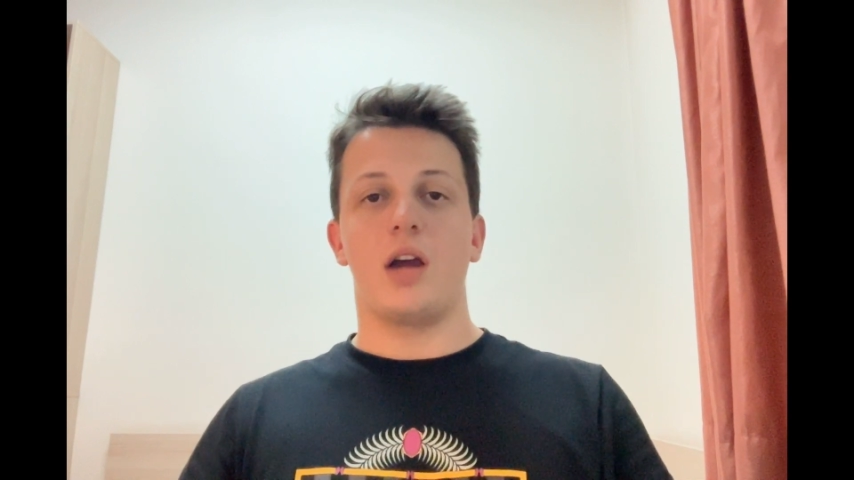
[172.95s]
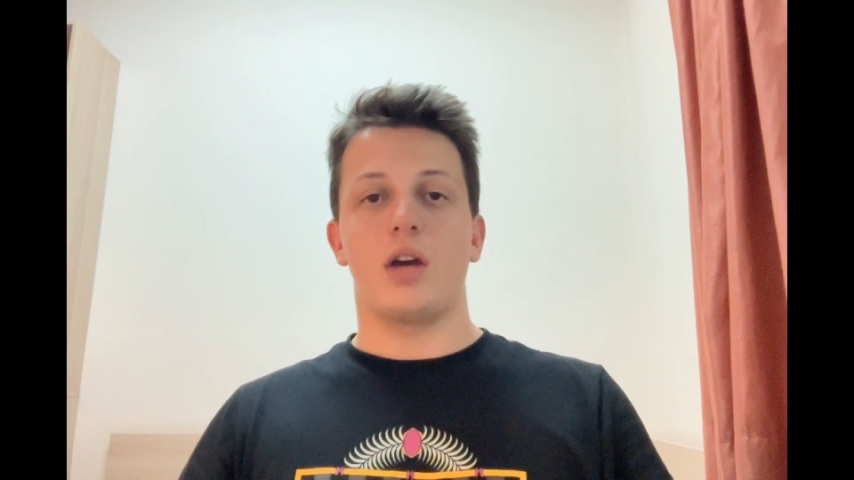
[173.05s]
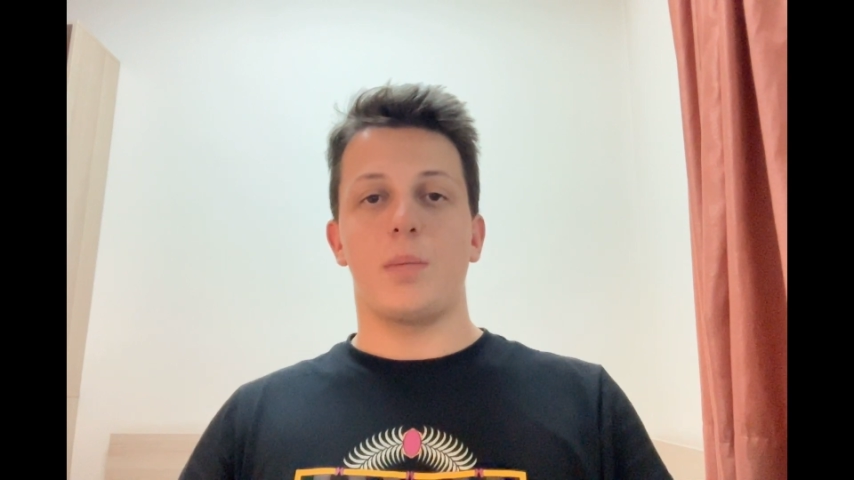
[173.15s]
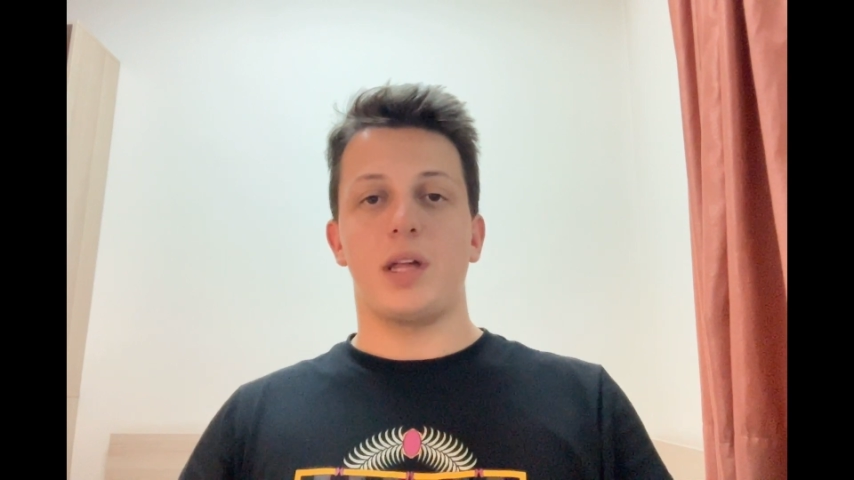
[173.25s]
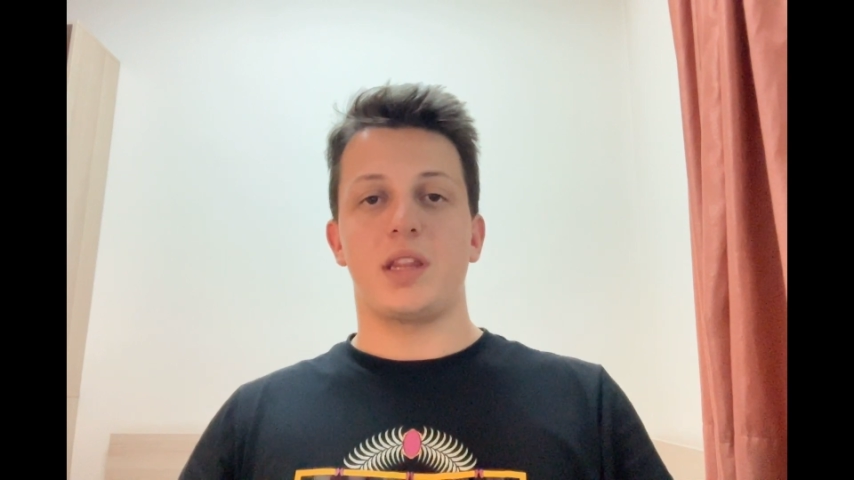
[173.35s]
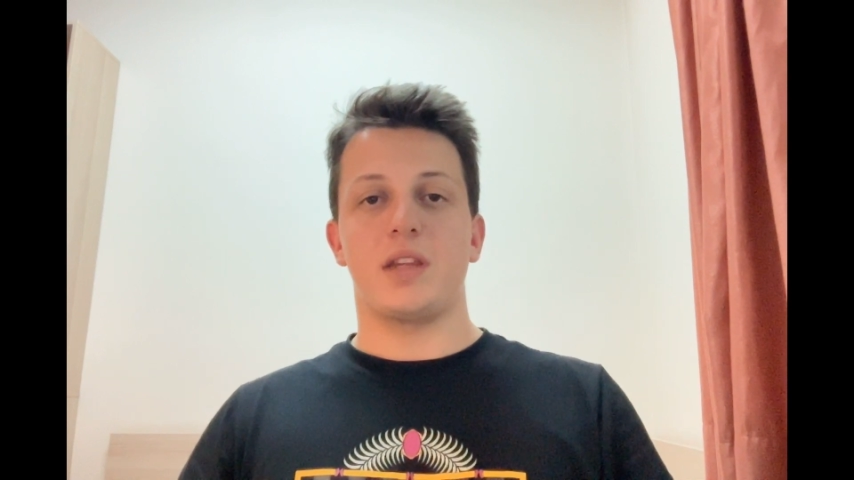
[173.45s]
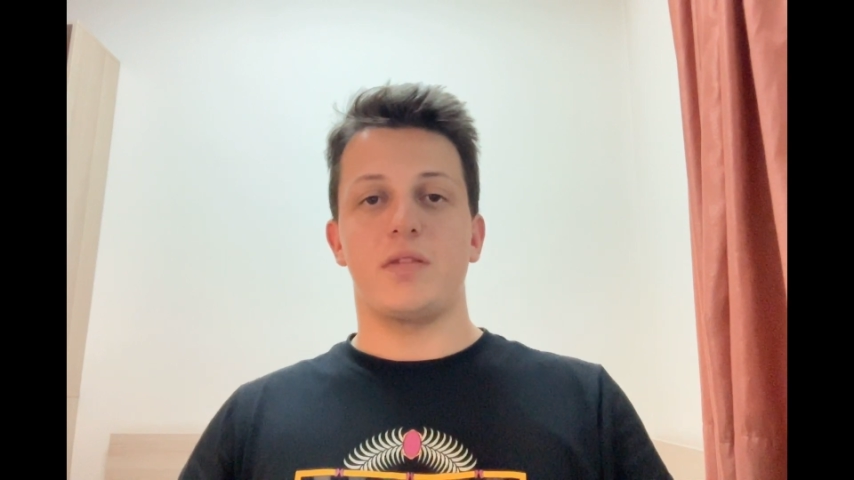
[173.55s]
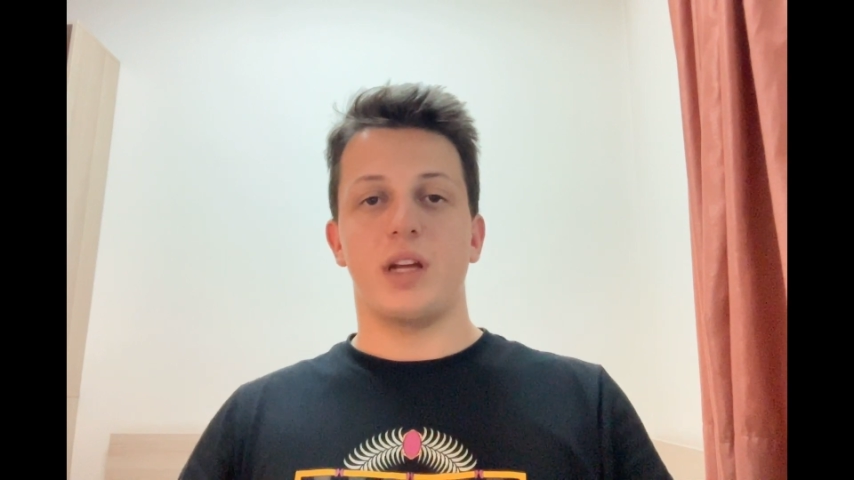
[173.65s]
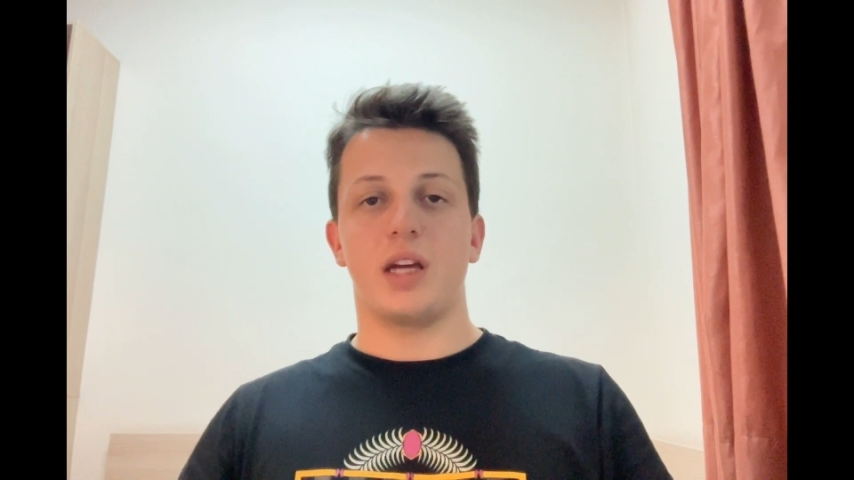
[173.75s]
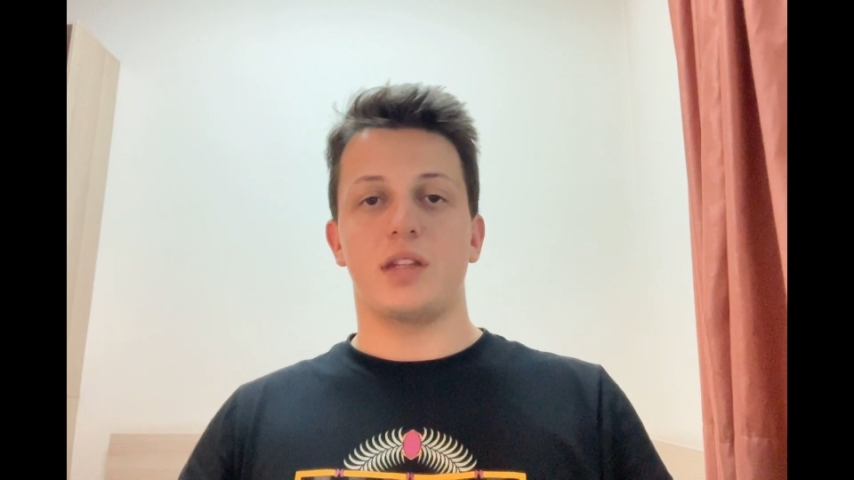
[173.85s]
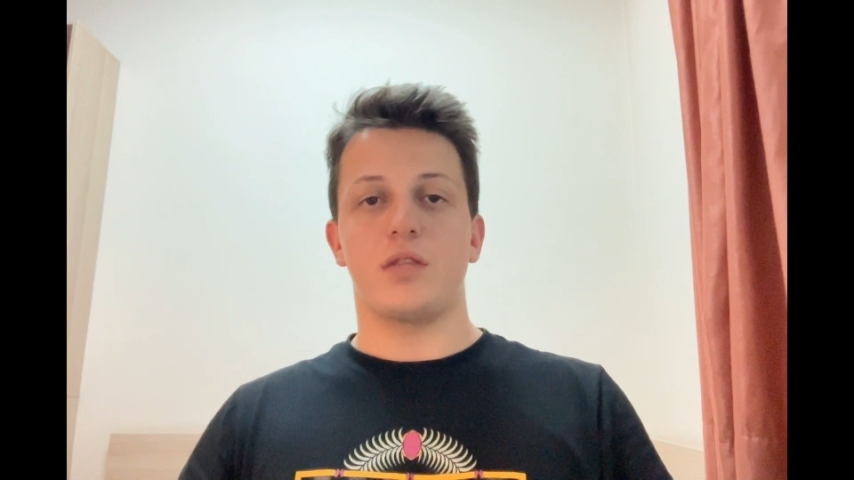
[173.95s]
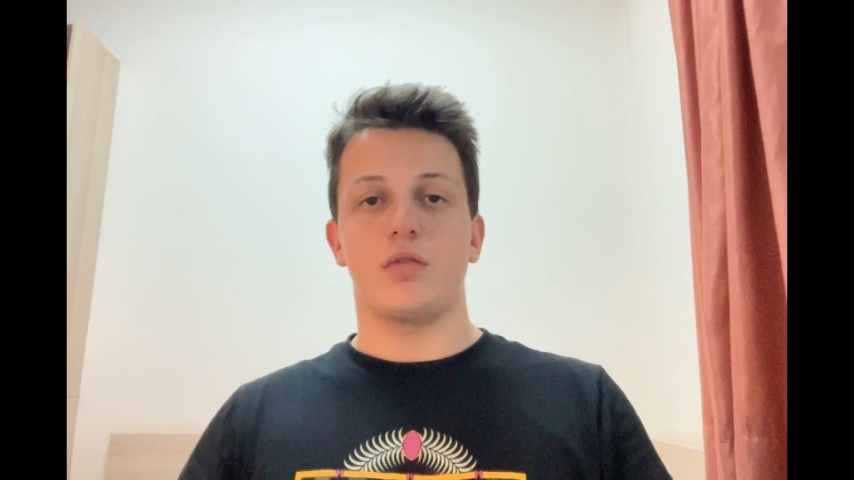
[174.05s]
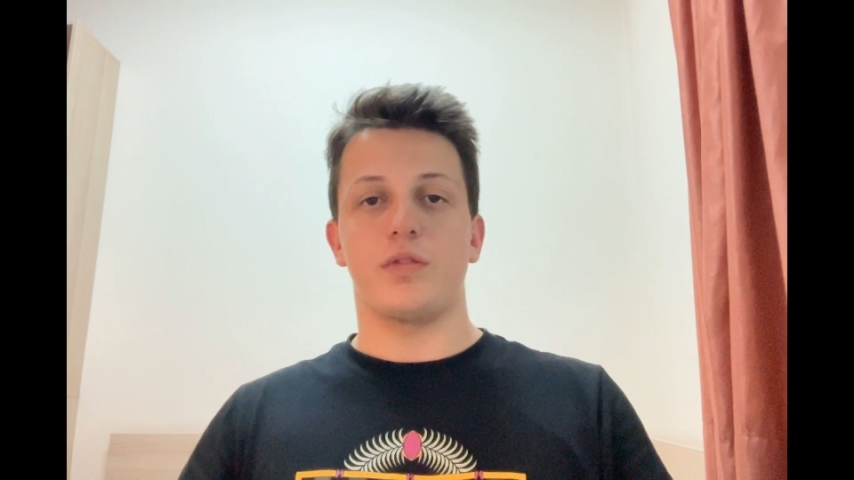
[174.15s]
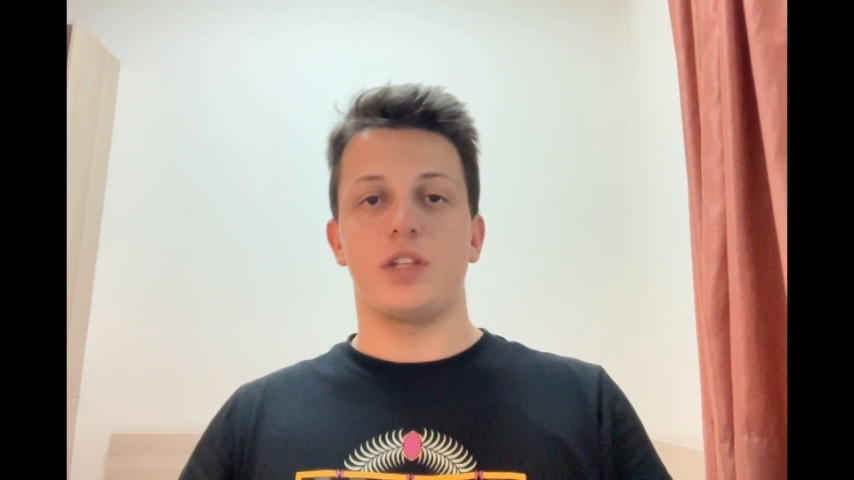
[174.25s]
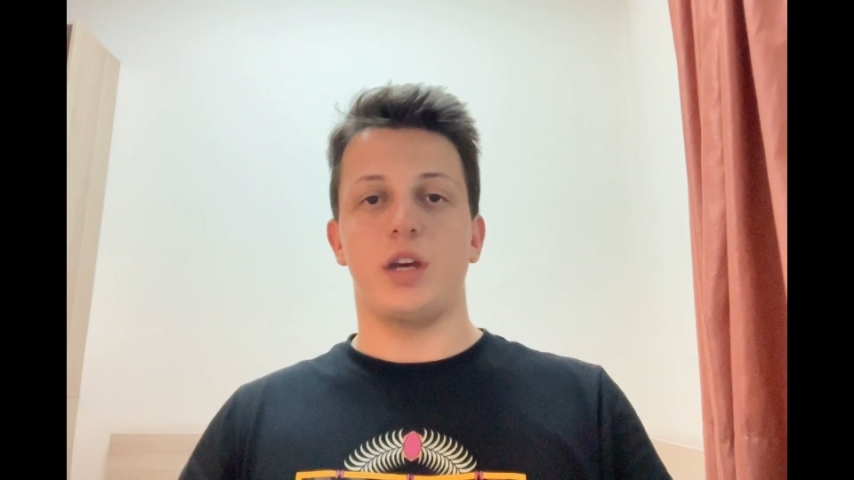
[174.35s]
capacitive reactance
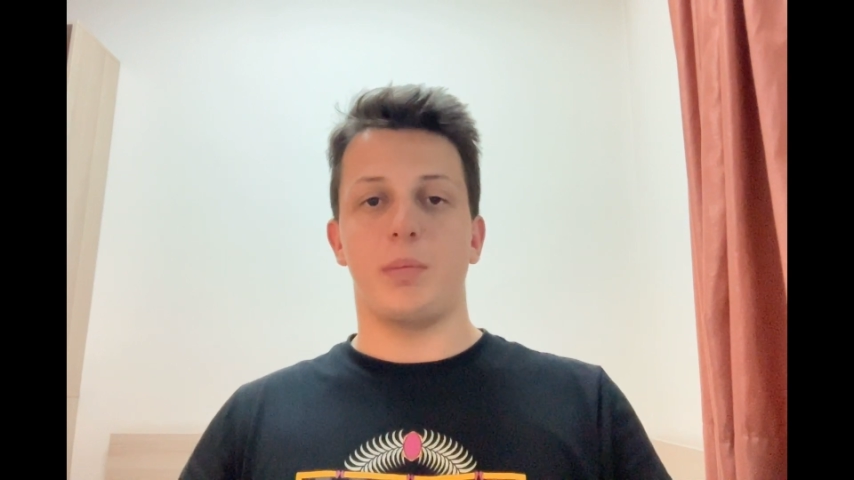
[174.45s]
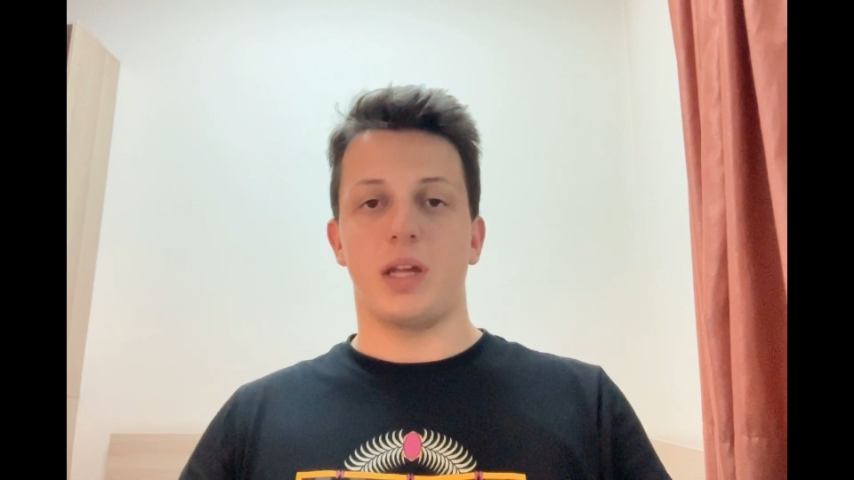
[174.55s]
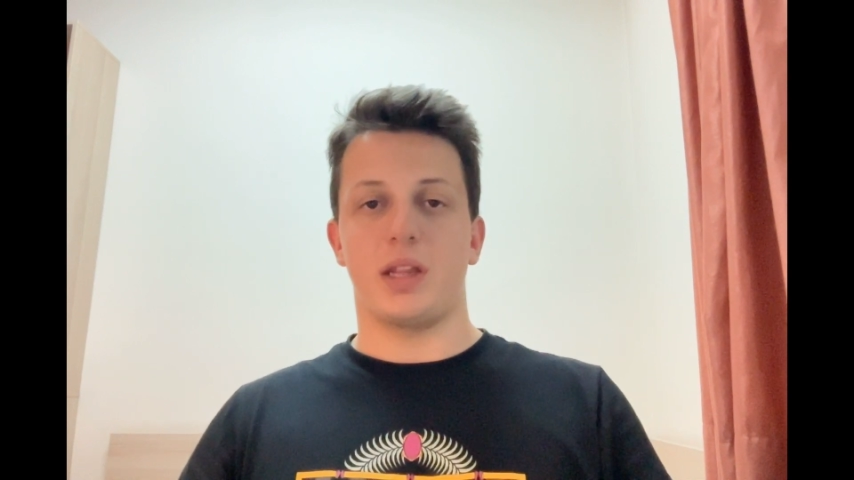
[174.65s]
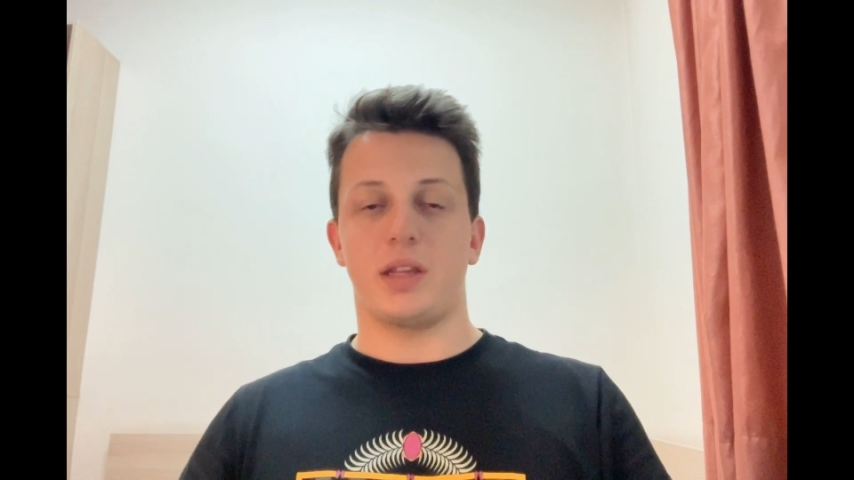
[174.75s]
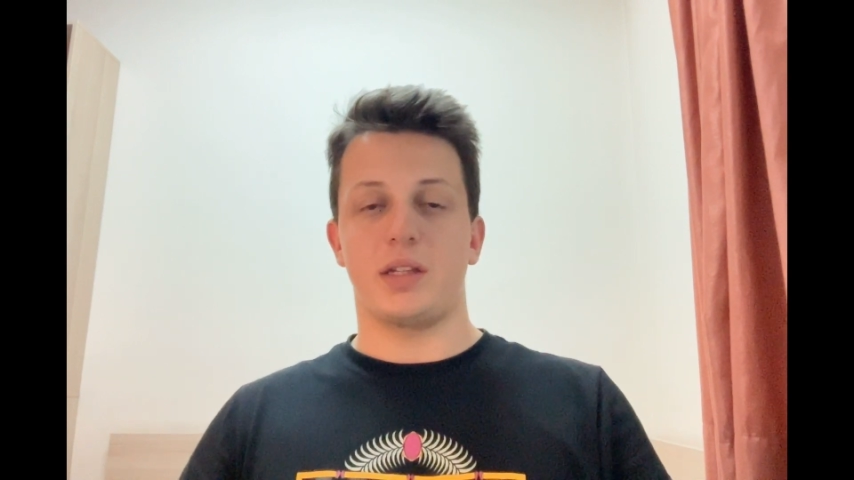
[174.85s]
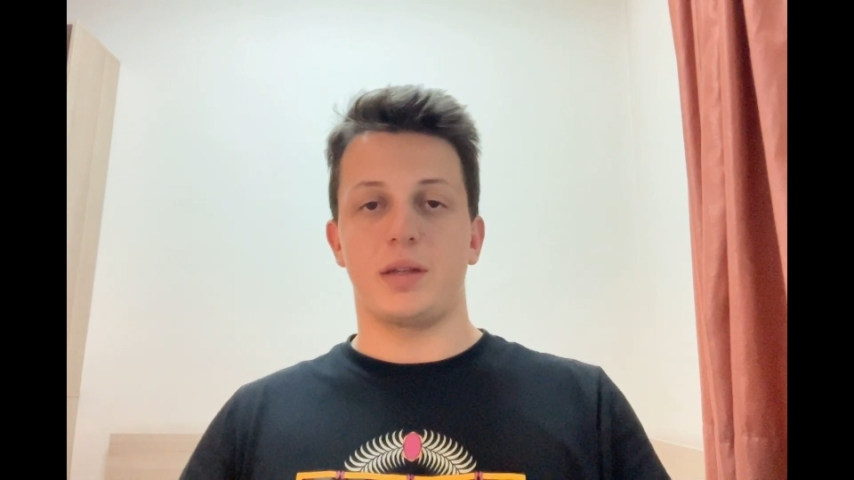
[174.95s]
of the capacitor.